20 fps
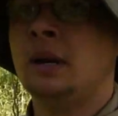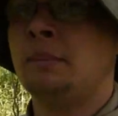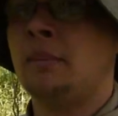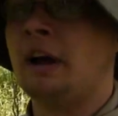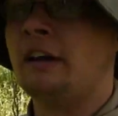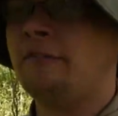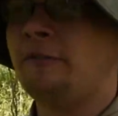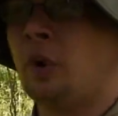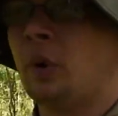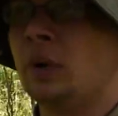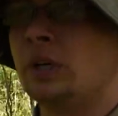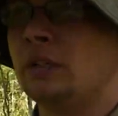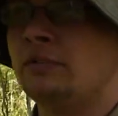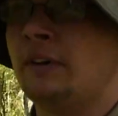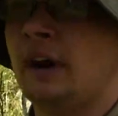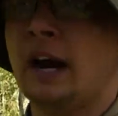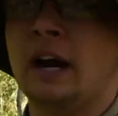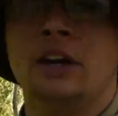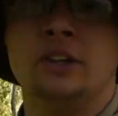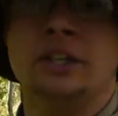by forest
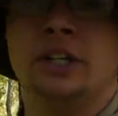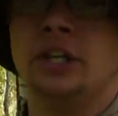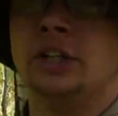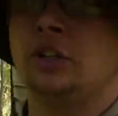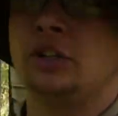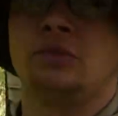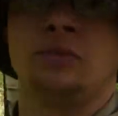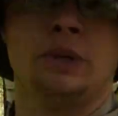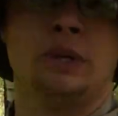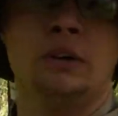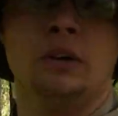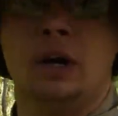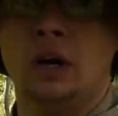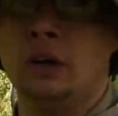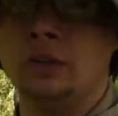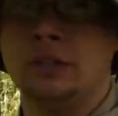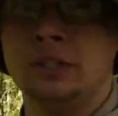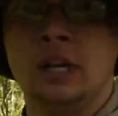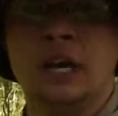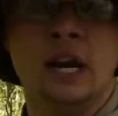fires, and it just
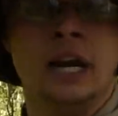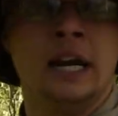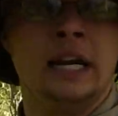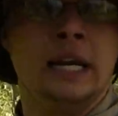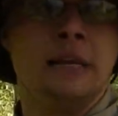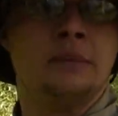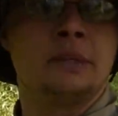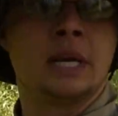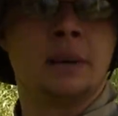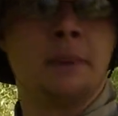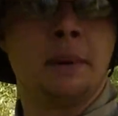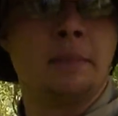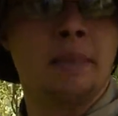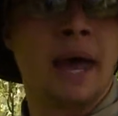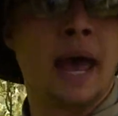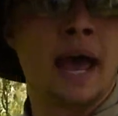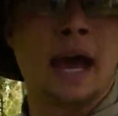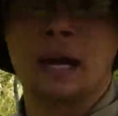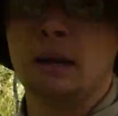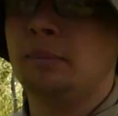regrows, keeps coming
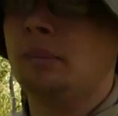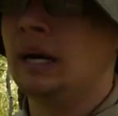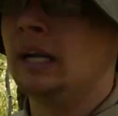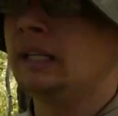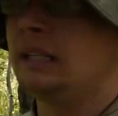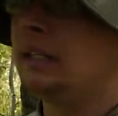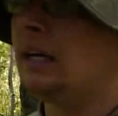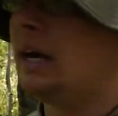back. But